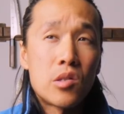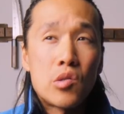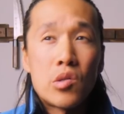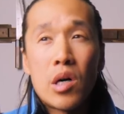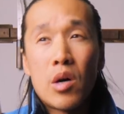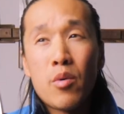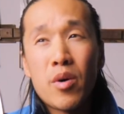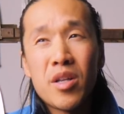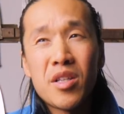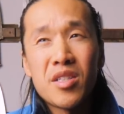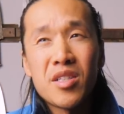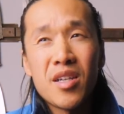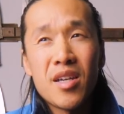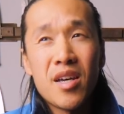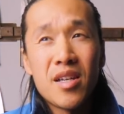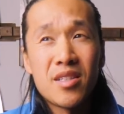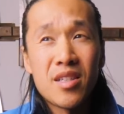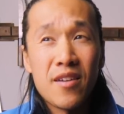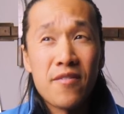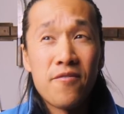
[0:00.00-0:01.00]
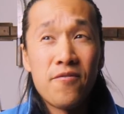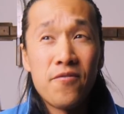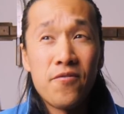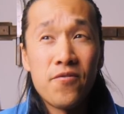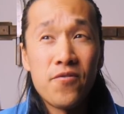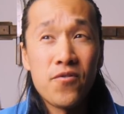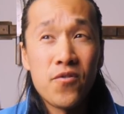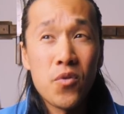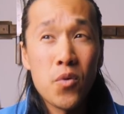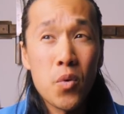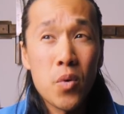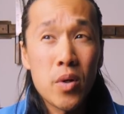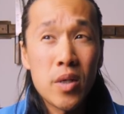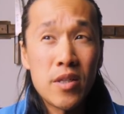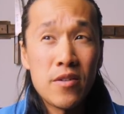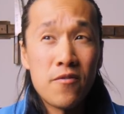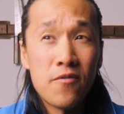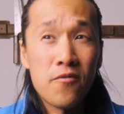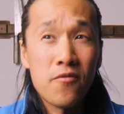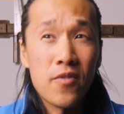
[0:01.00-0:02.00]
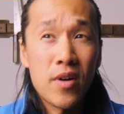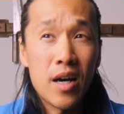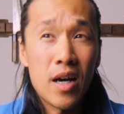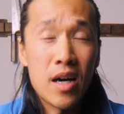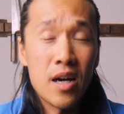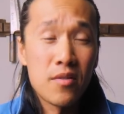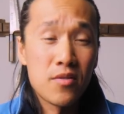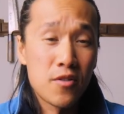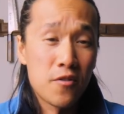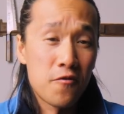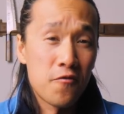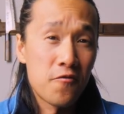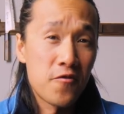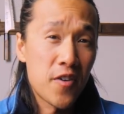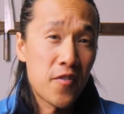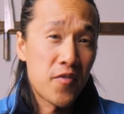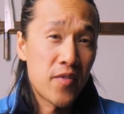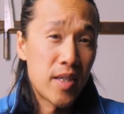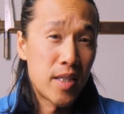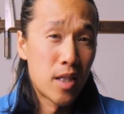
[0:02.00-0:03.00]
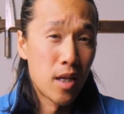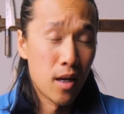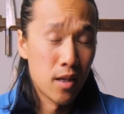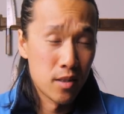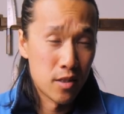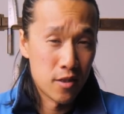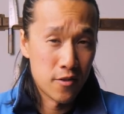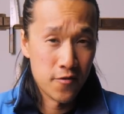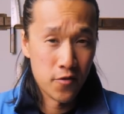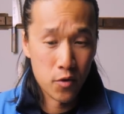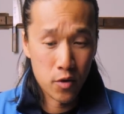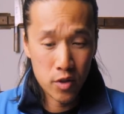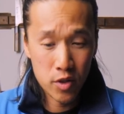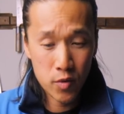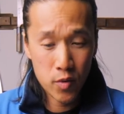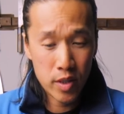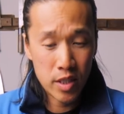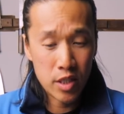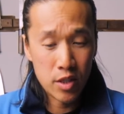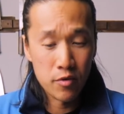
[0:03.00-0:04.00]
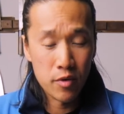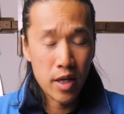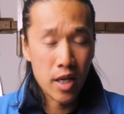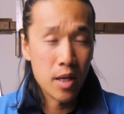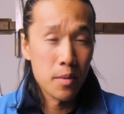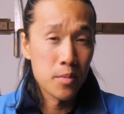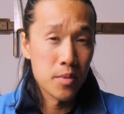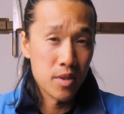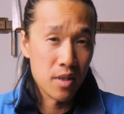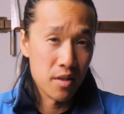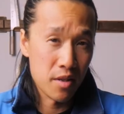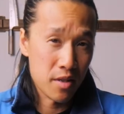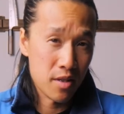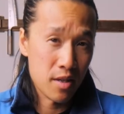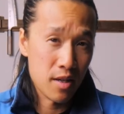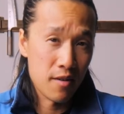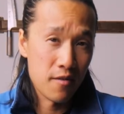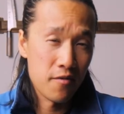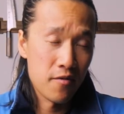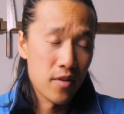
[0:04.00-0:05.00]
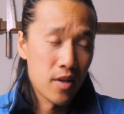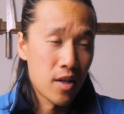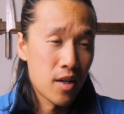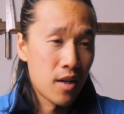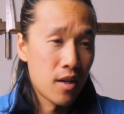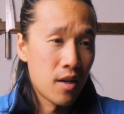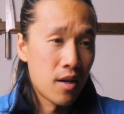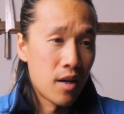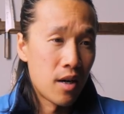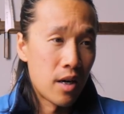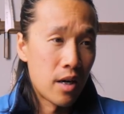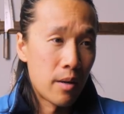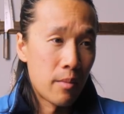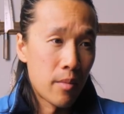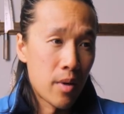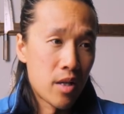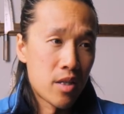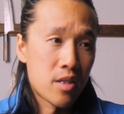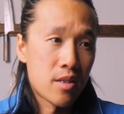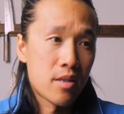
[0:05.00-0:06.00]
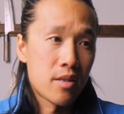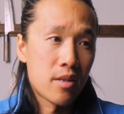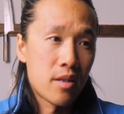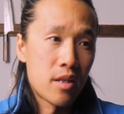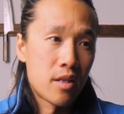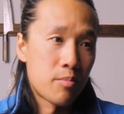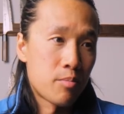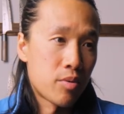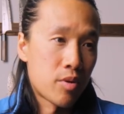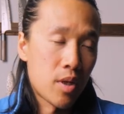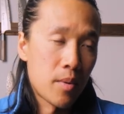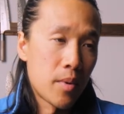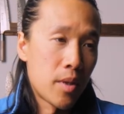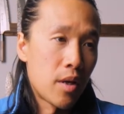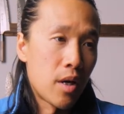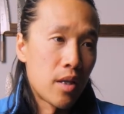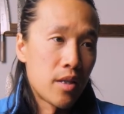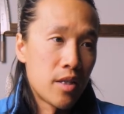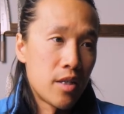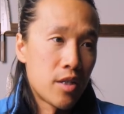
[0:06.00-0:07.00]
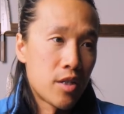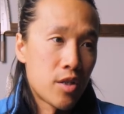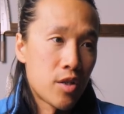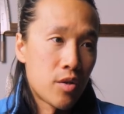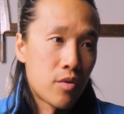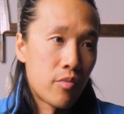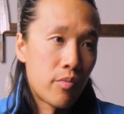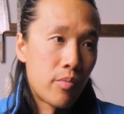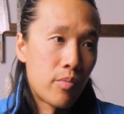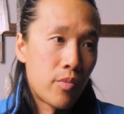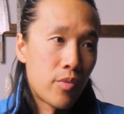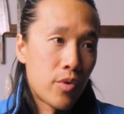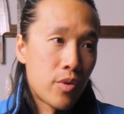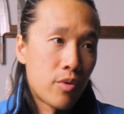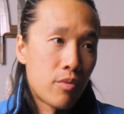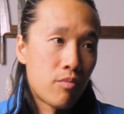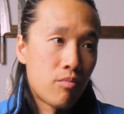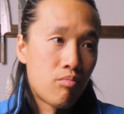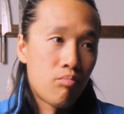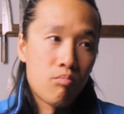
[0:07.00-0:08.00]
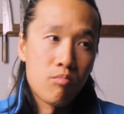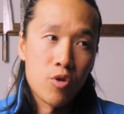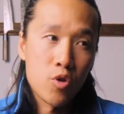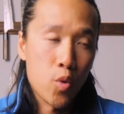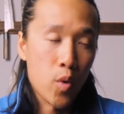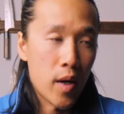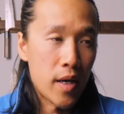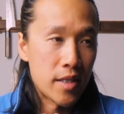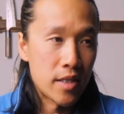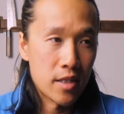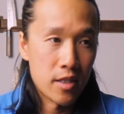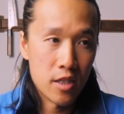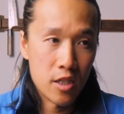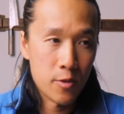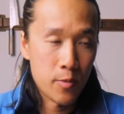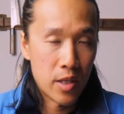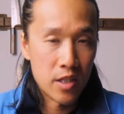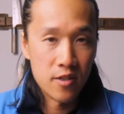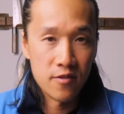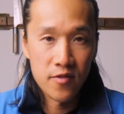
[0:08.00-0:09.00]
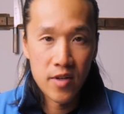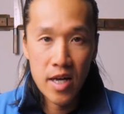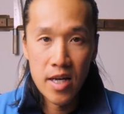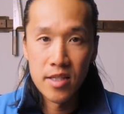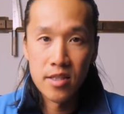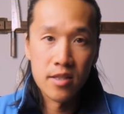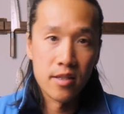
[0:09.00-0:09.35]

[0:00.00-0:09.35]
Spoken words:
I want to say it's like $45 to $50 for 20 grams of the stuff. It's probably at least twice as expensive as